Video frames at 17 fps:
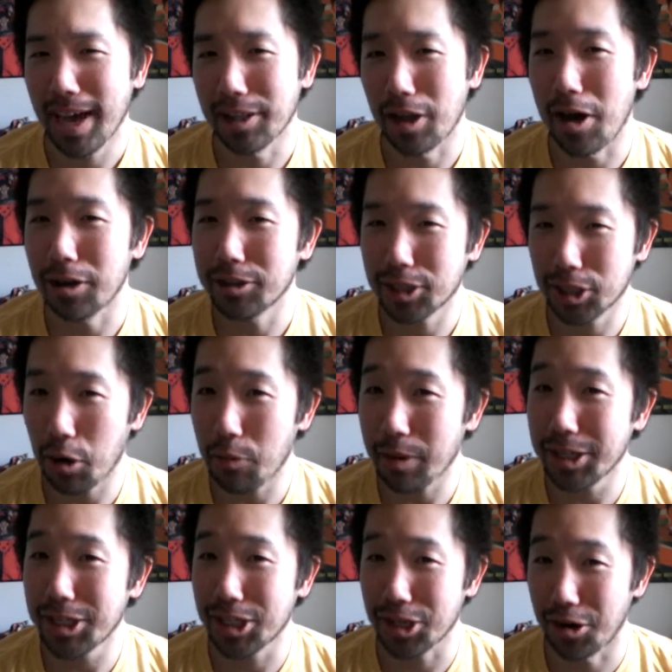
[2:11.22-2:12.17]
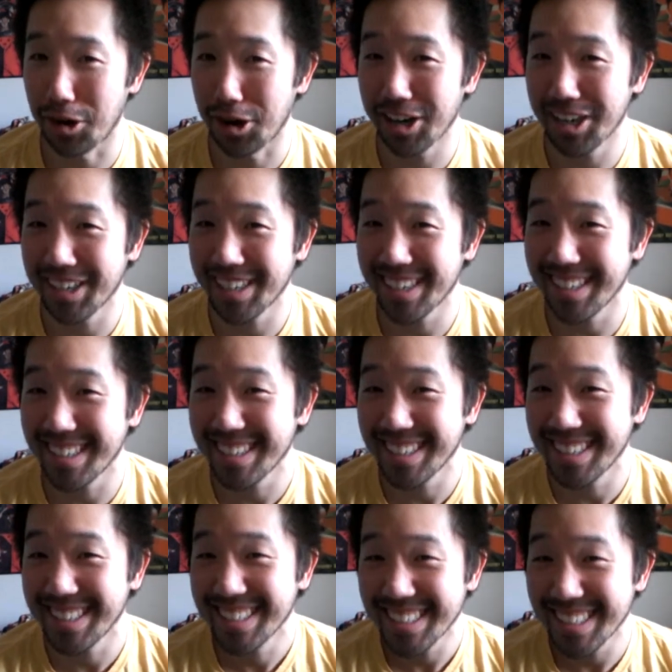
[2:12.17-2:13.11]
long story
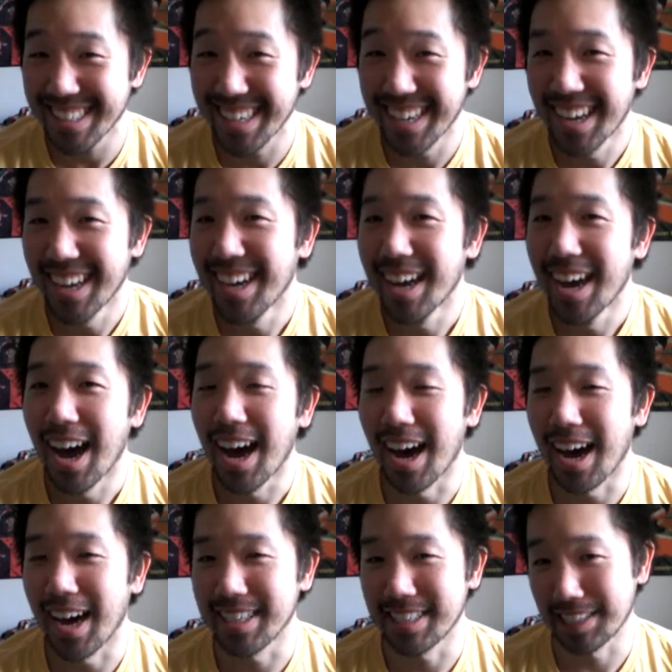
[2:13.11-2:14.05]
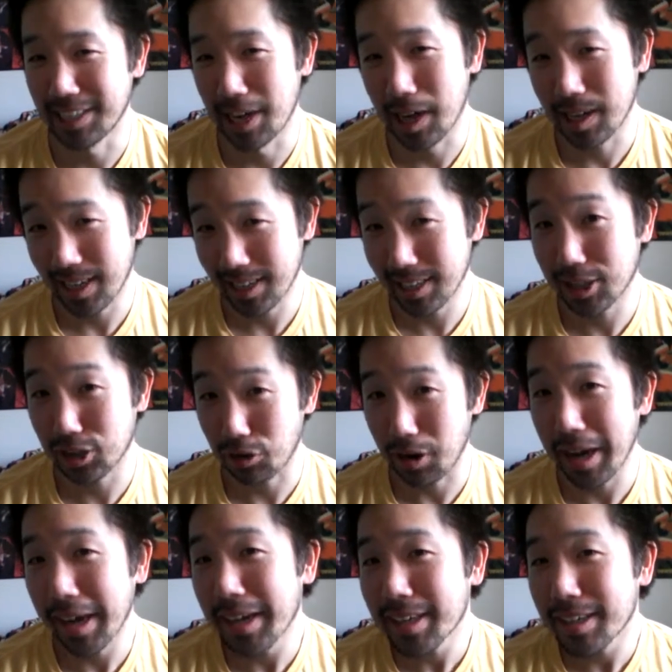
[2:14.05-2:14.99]
short, I did not get a
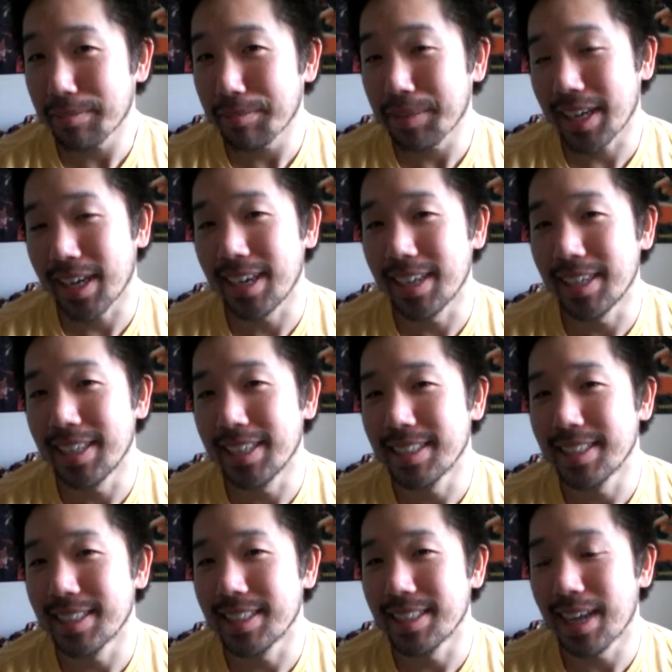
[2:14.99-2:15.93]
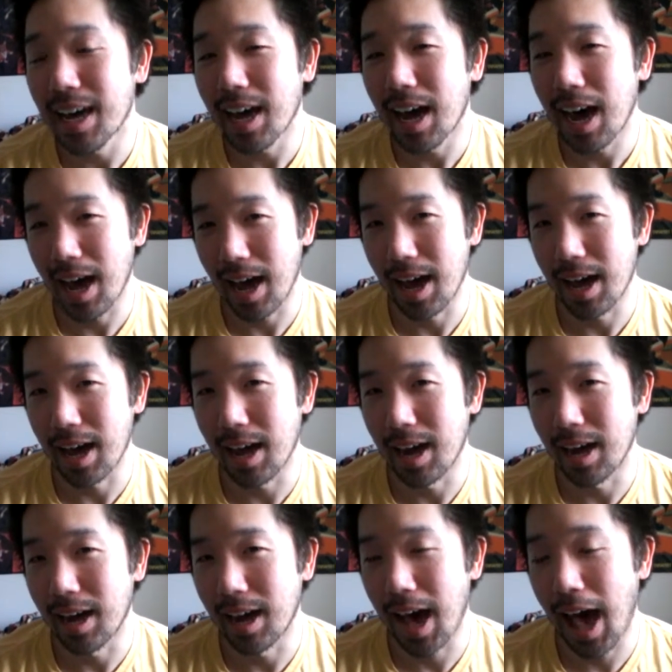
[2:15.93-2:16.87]
strike because,
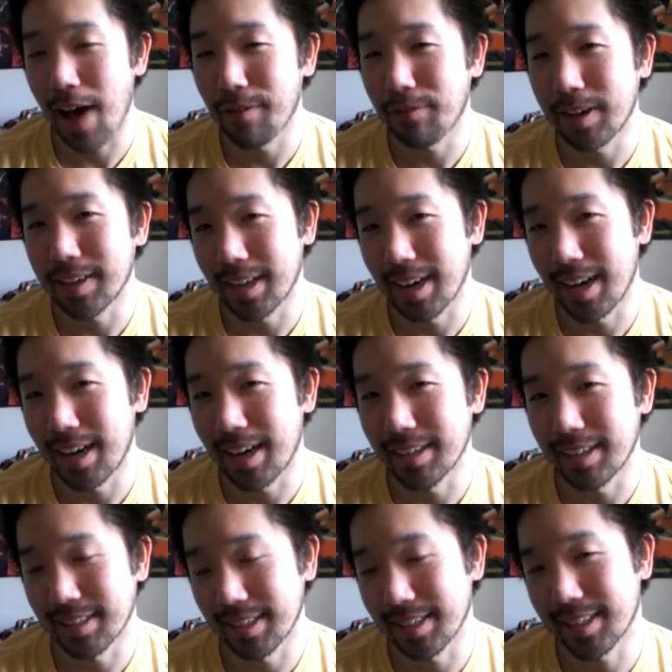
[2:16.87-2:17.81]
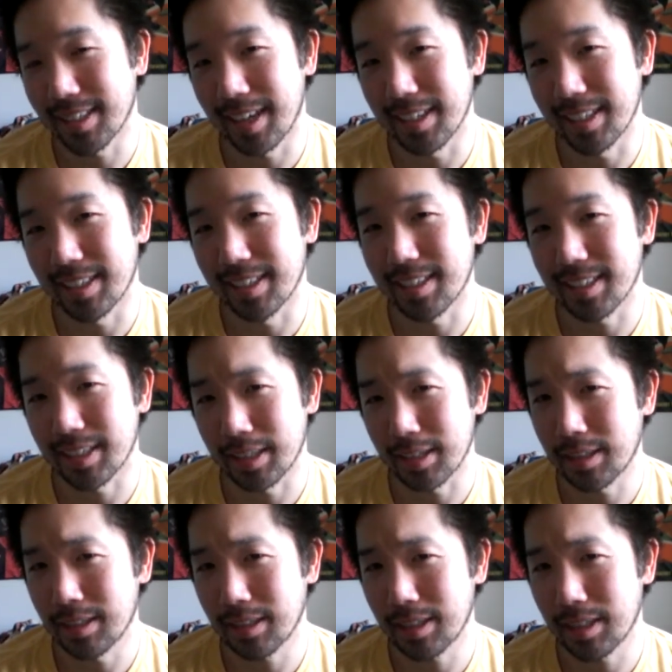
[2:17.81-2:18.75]
uh, halfway down as I was sliding
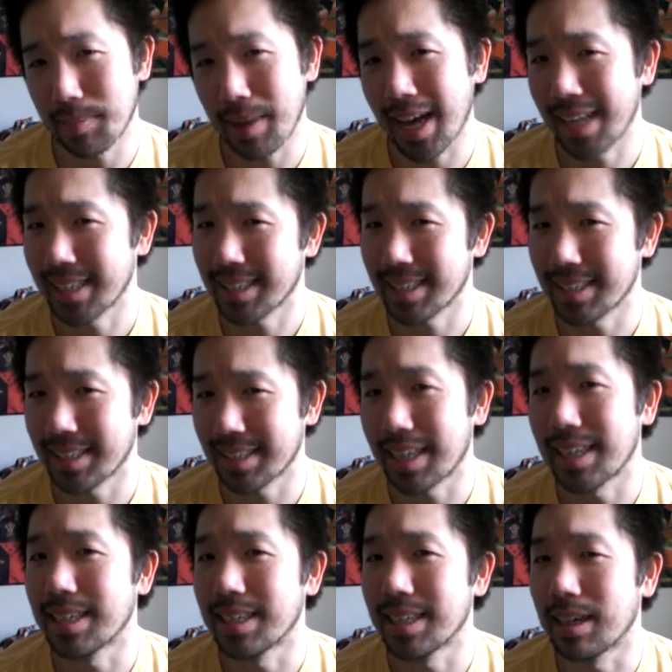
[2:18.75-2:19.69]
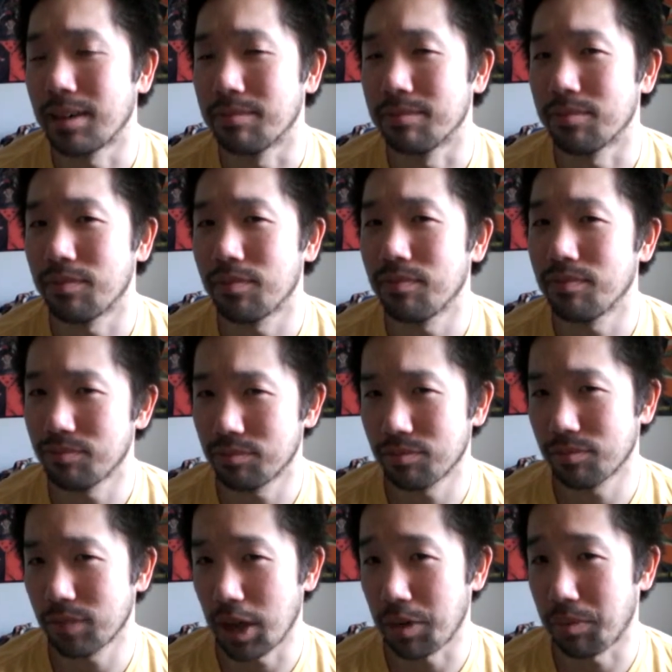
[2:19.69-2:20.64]
downstairs, the basket decided, um,
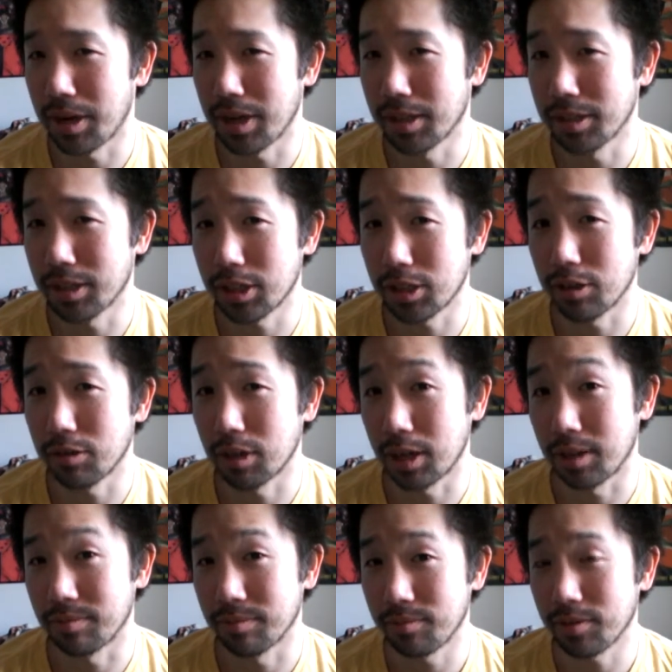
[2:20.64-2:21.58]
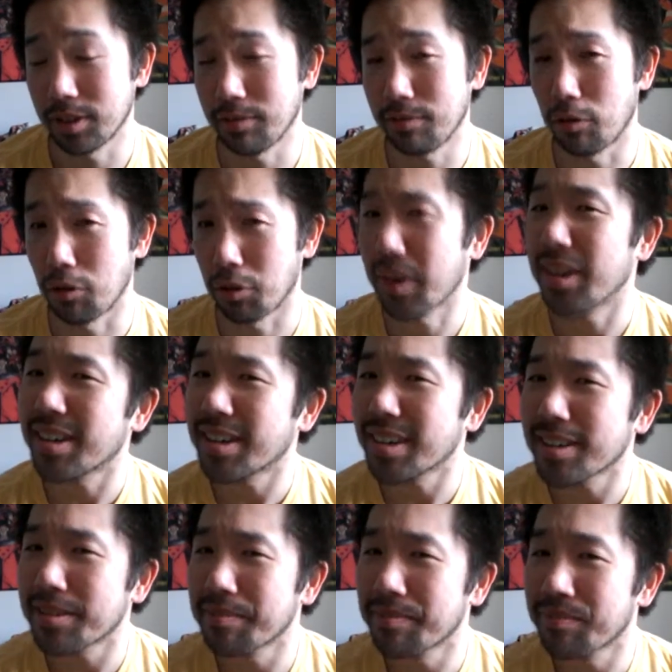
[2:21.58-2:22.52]
it wanted to, um, flip forward.